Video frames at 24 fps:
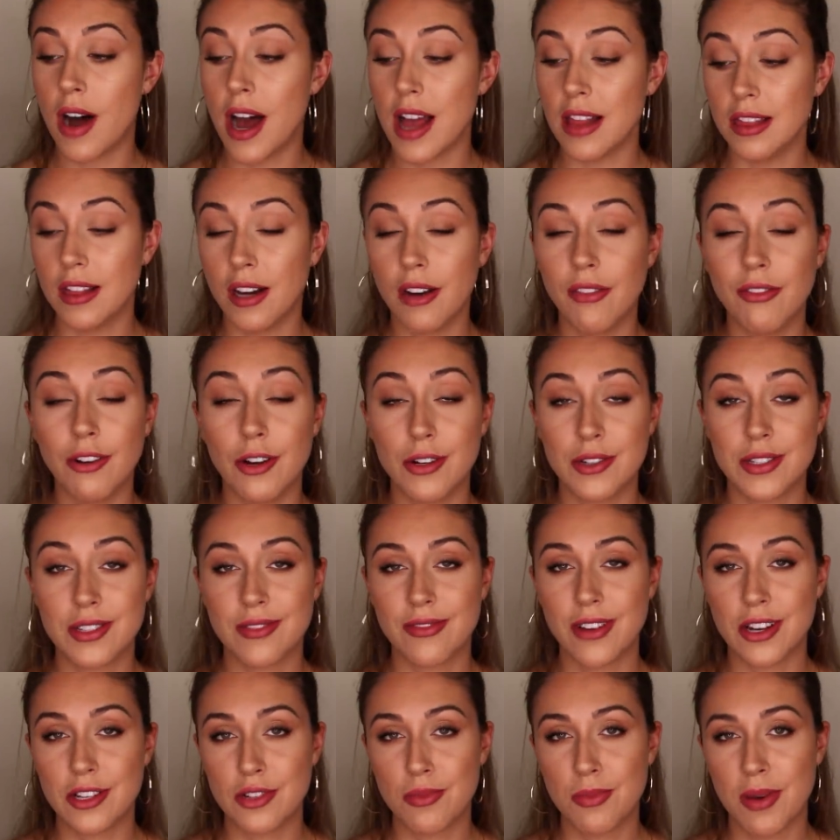I love Eau
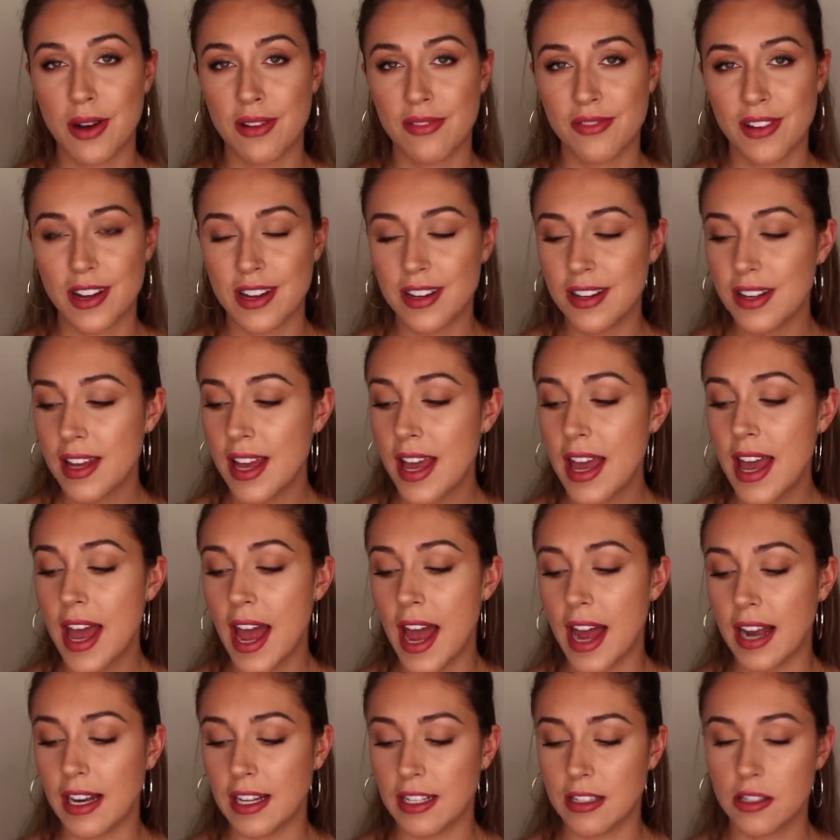Sauvage Parfum,
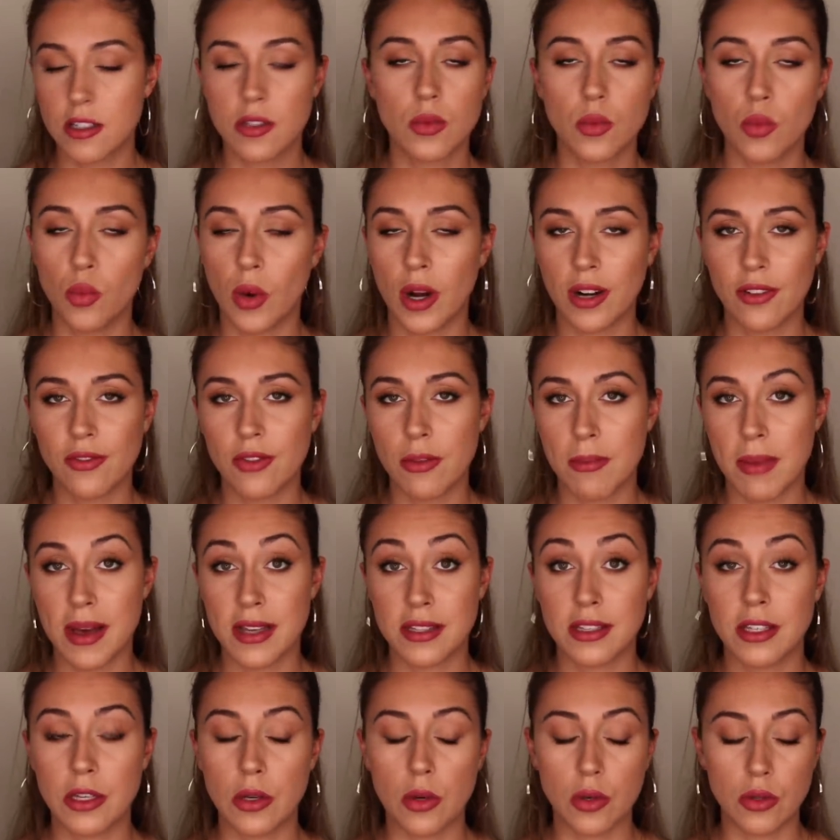and it's one of the
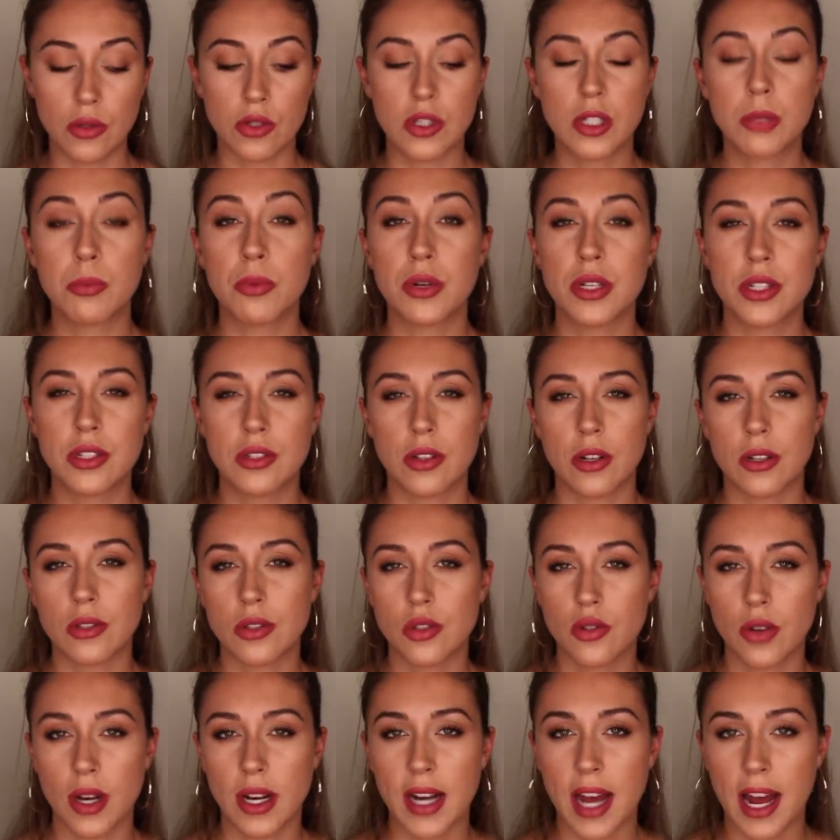best that you could just spritz on
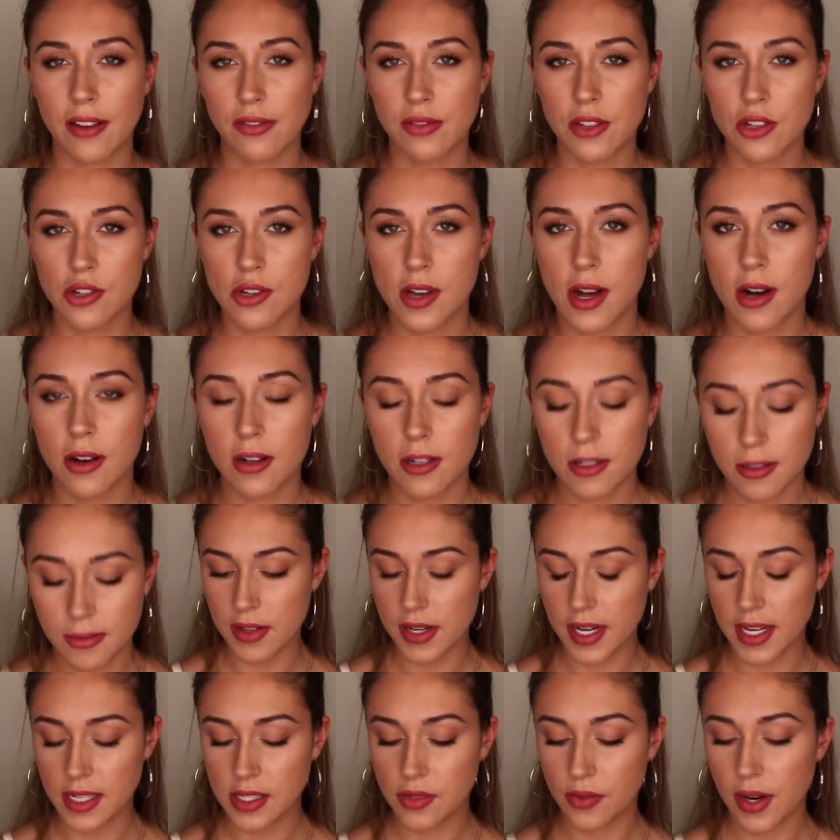straight out of the shower. The
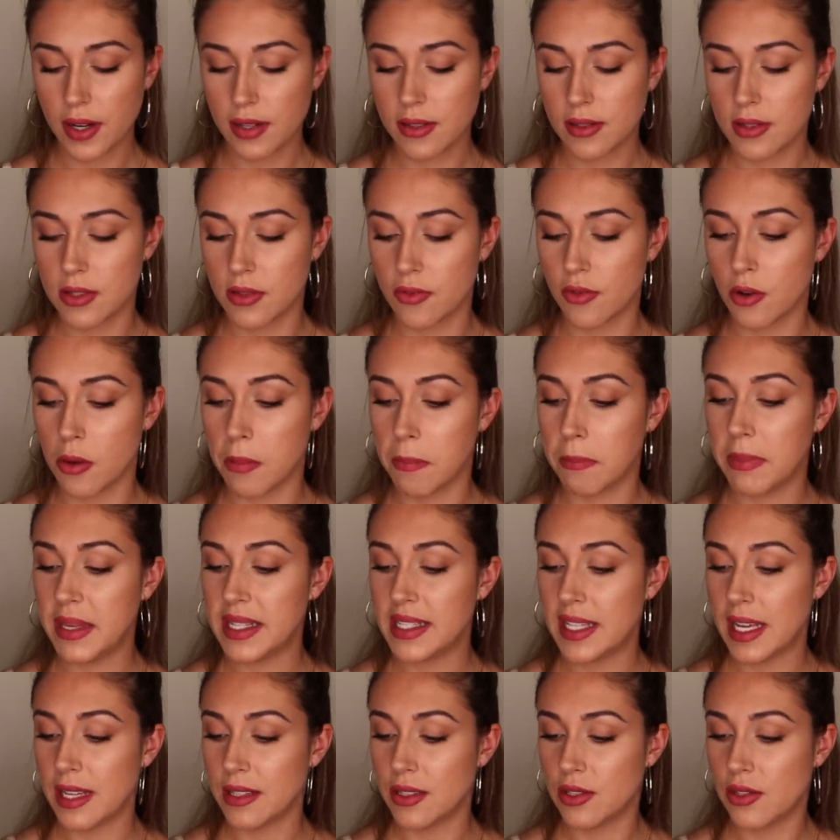next fragrance is from
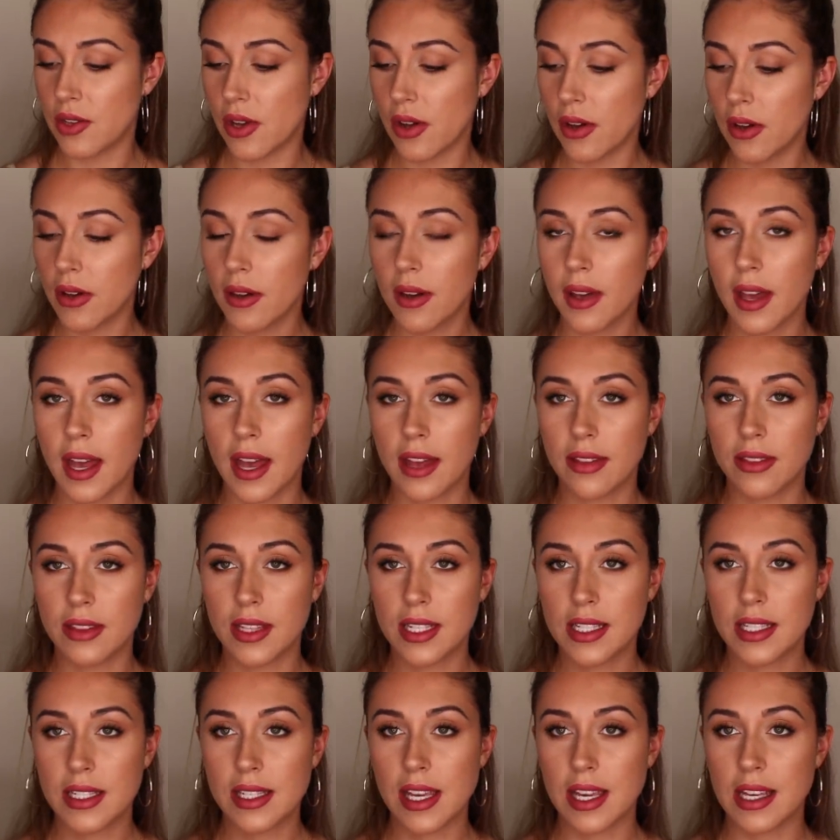Mizensir, and
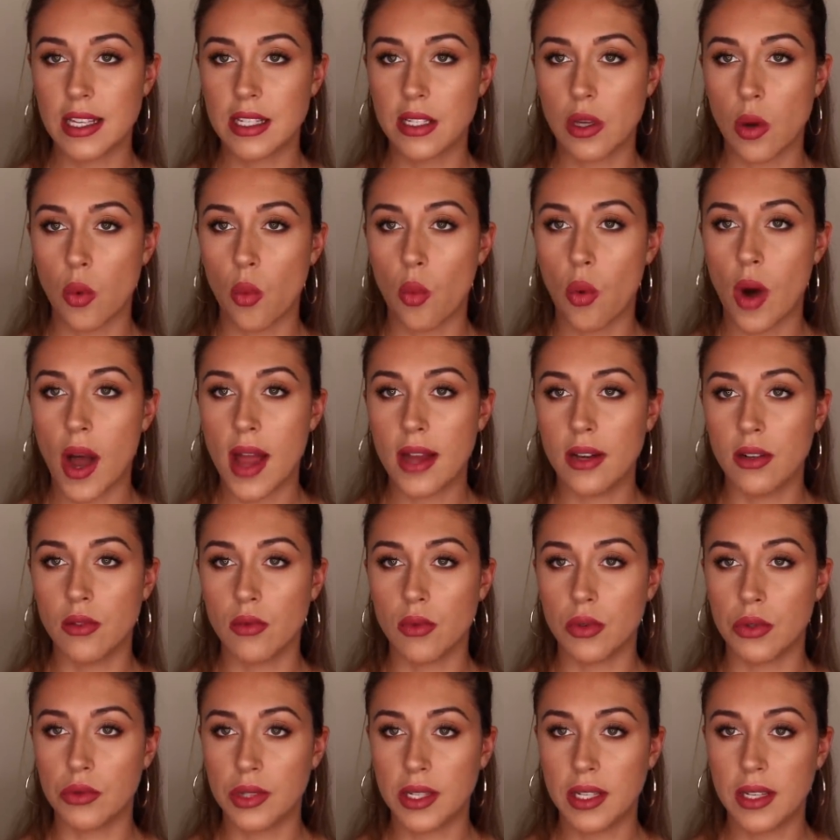this is White
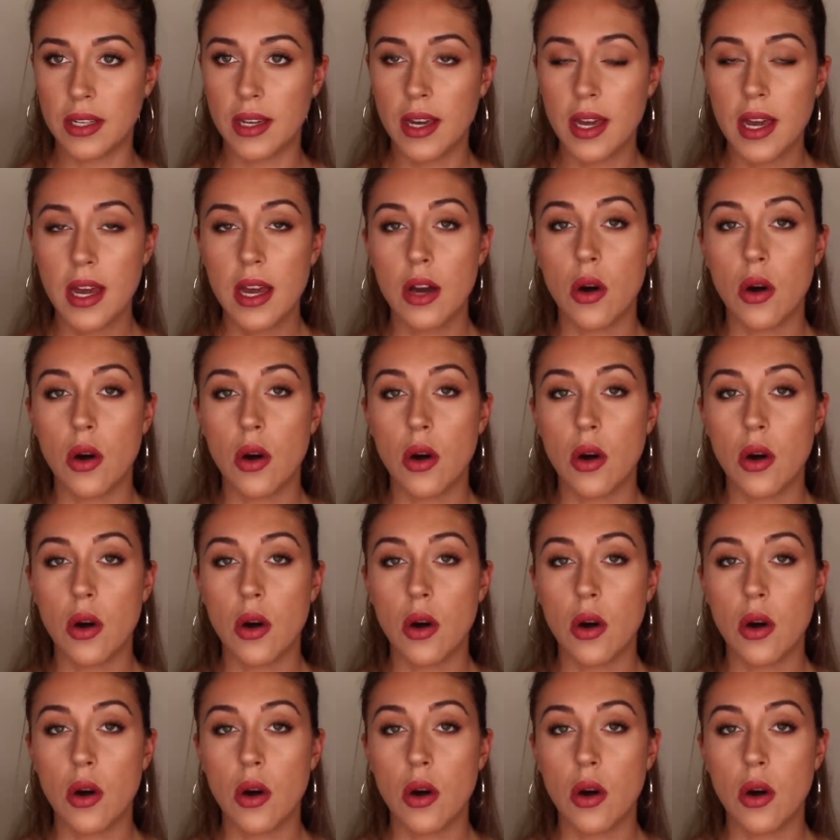Neroli.